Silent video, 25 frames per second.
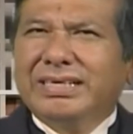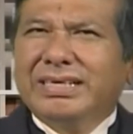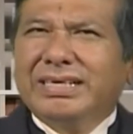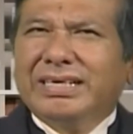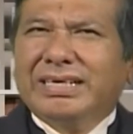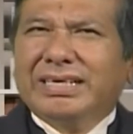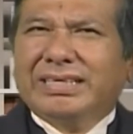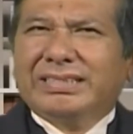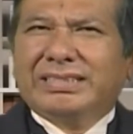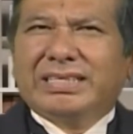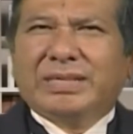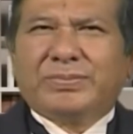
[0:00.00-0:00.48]

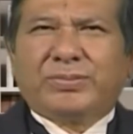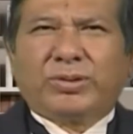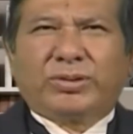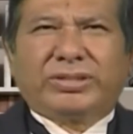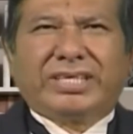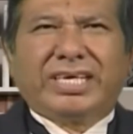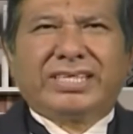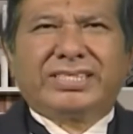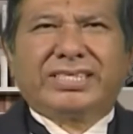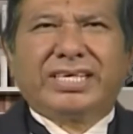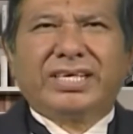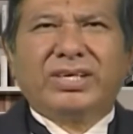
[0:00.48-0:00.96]
The
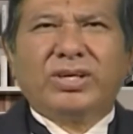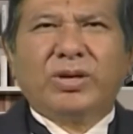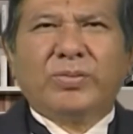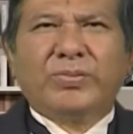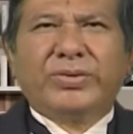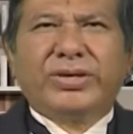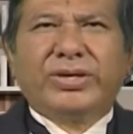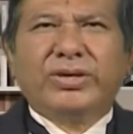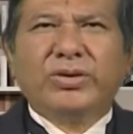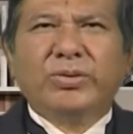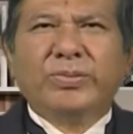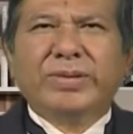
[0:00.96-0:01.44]
Protection
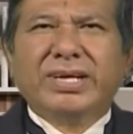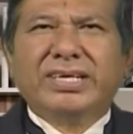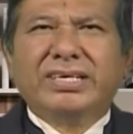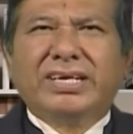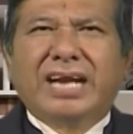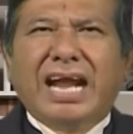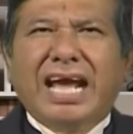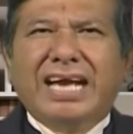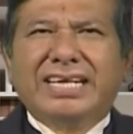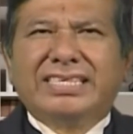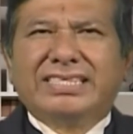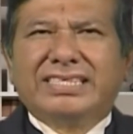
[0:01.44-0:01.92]
of Human
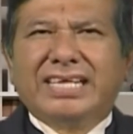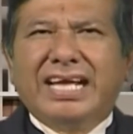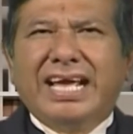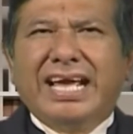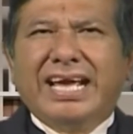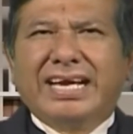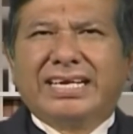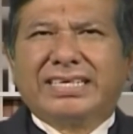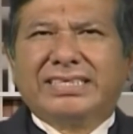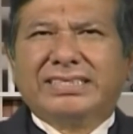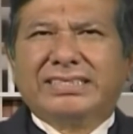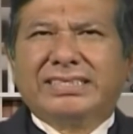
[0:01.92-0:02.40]
Rights
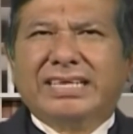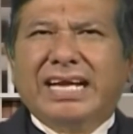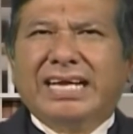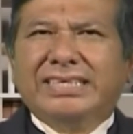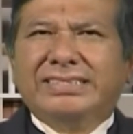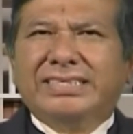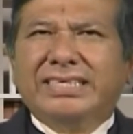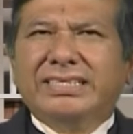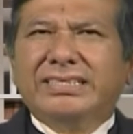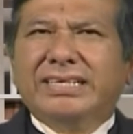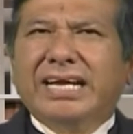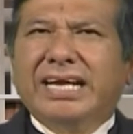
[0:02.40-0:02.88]
Act
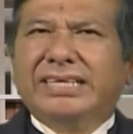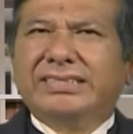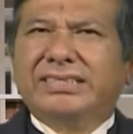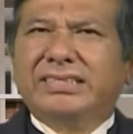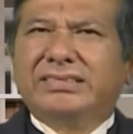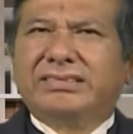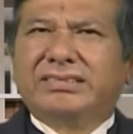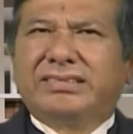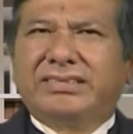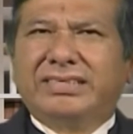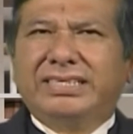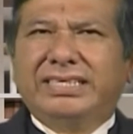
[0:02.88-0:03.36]

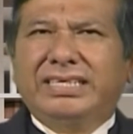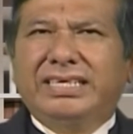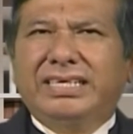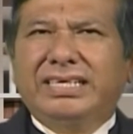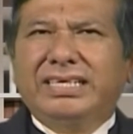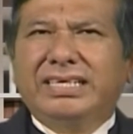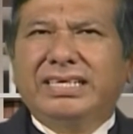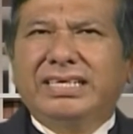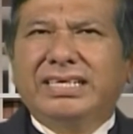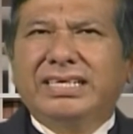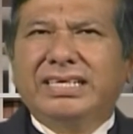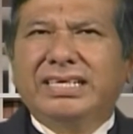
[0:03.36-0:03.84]
1993
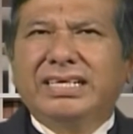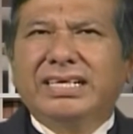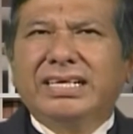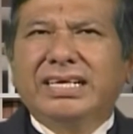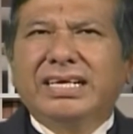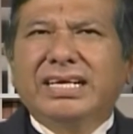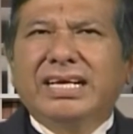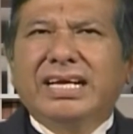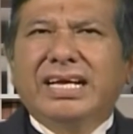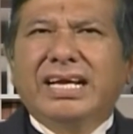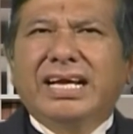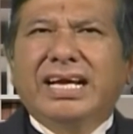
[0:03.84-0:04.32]

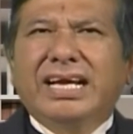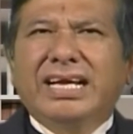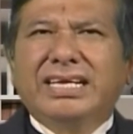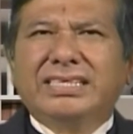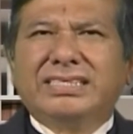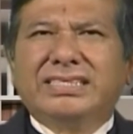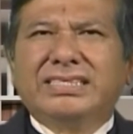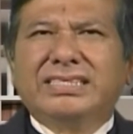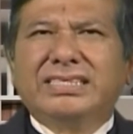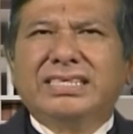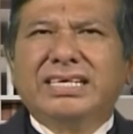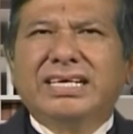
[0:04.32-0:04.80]

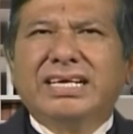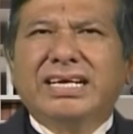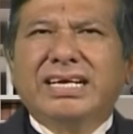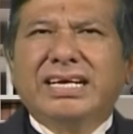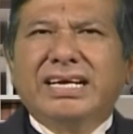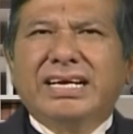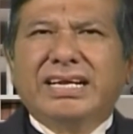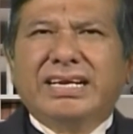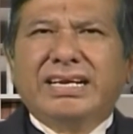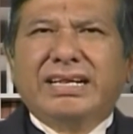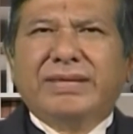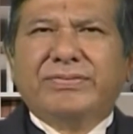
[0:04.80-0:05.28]
has
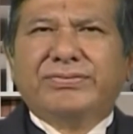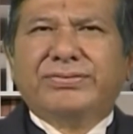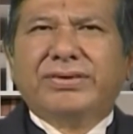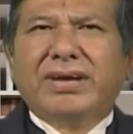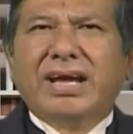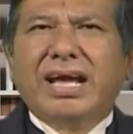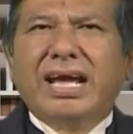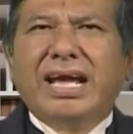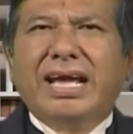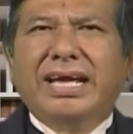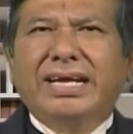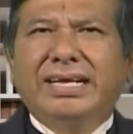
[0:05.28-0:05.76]

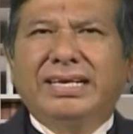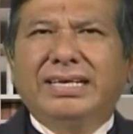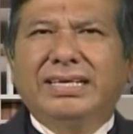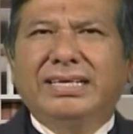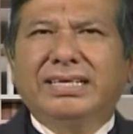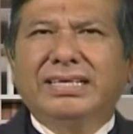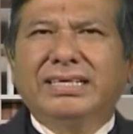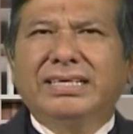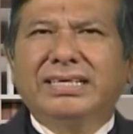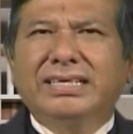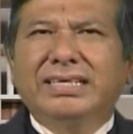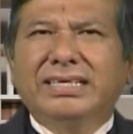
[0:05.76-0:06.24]
defined
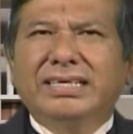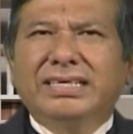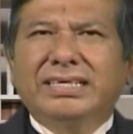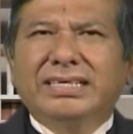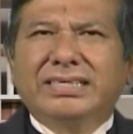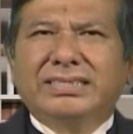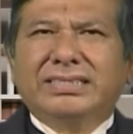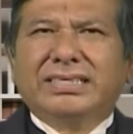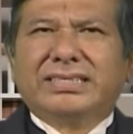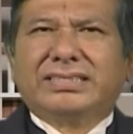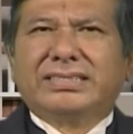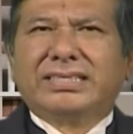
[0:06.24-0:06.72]

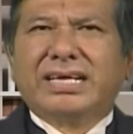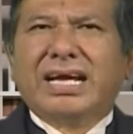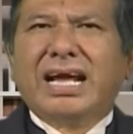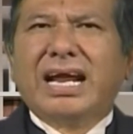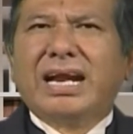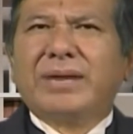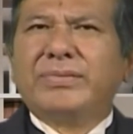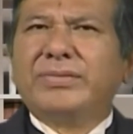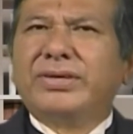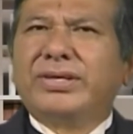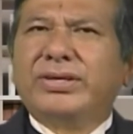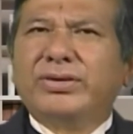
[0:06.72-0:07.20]
the
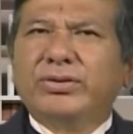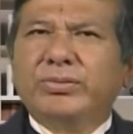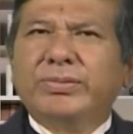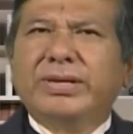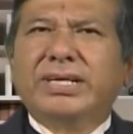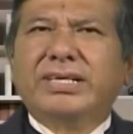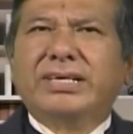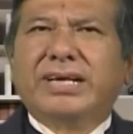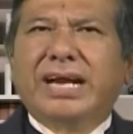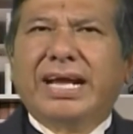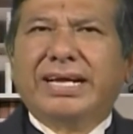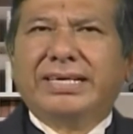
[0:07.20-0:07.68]
term
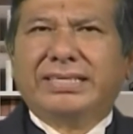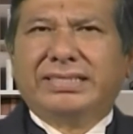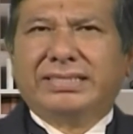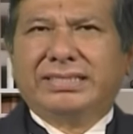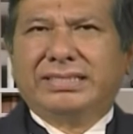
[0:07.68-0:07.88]
human right.